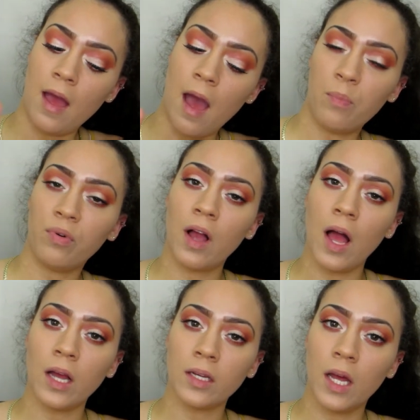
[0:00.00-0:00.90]

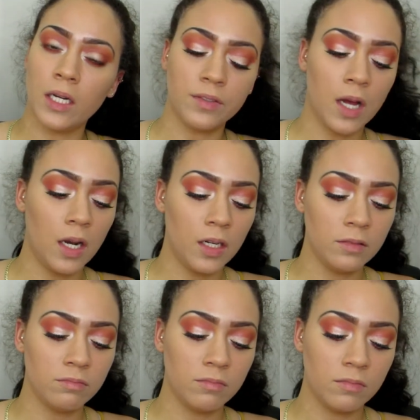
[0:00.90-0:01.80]
apricot kind of
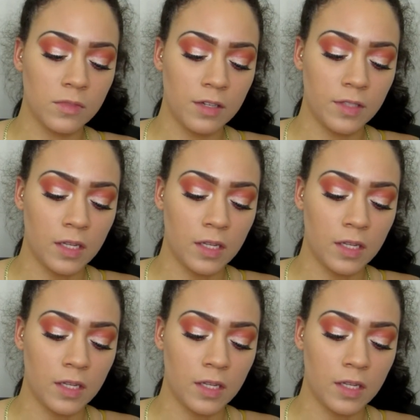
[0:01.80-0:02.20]
color, if